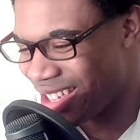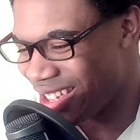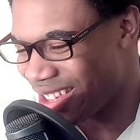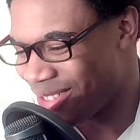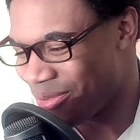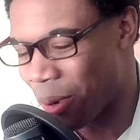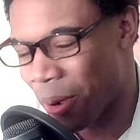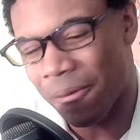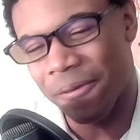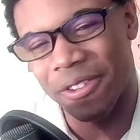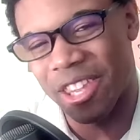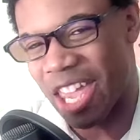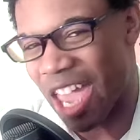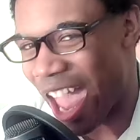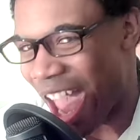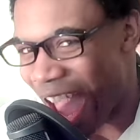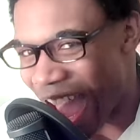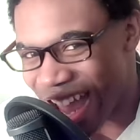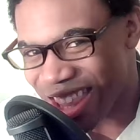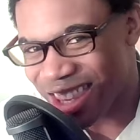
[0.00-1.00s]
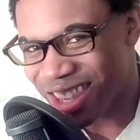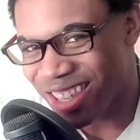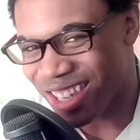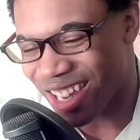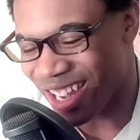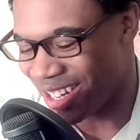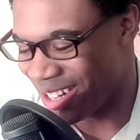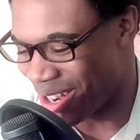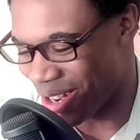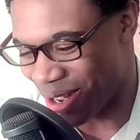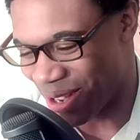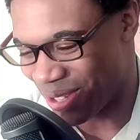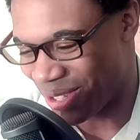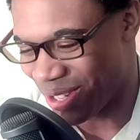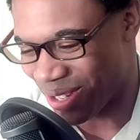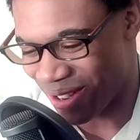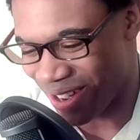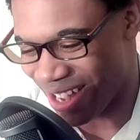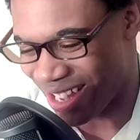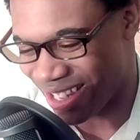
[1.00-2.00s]
with cats, and
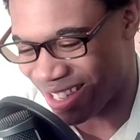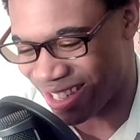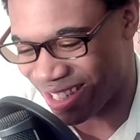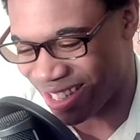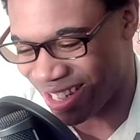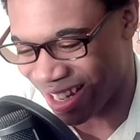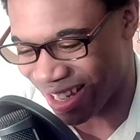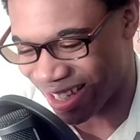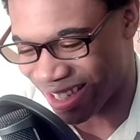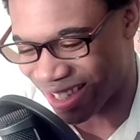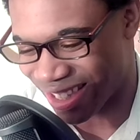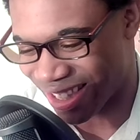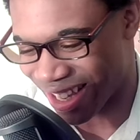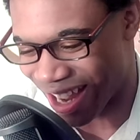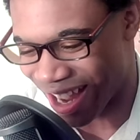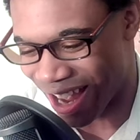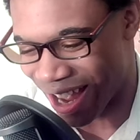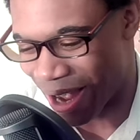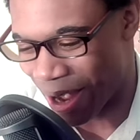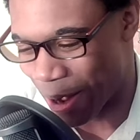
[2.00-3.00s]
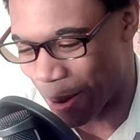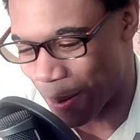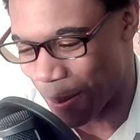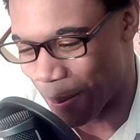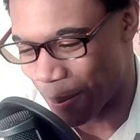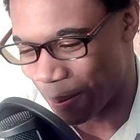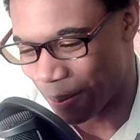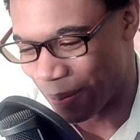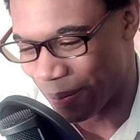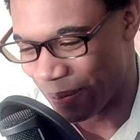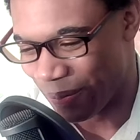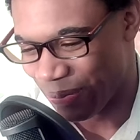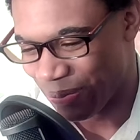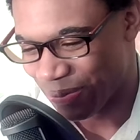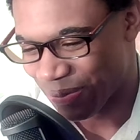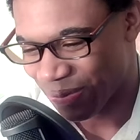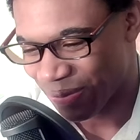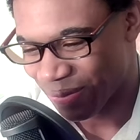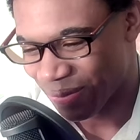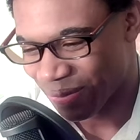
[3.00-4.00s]
also it's just,
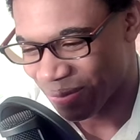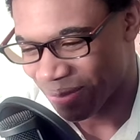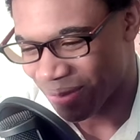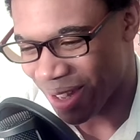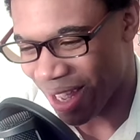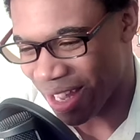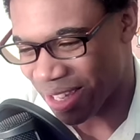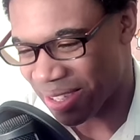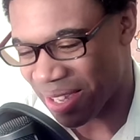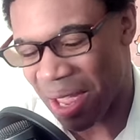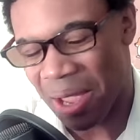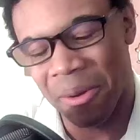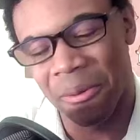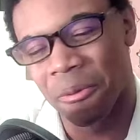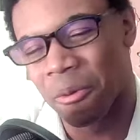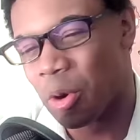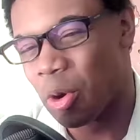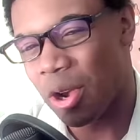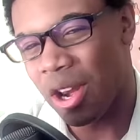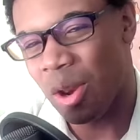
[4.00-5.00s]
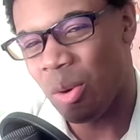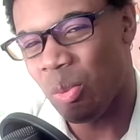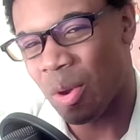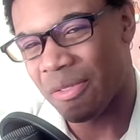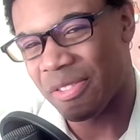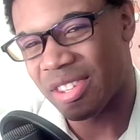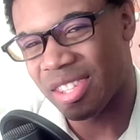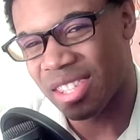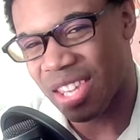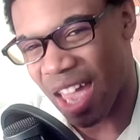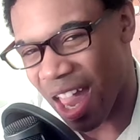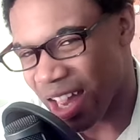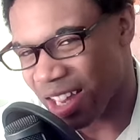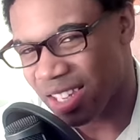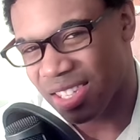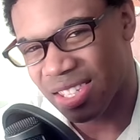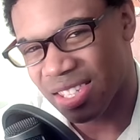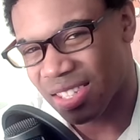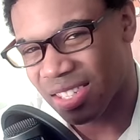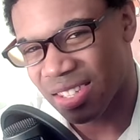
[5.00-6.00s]
it's like rooted with
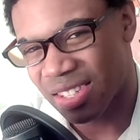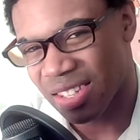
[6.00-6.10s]
sex.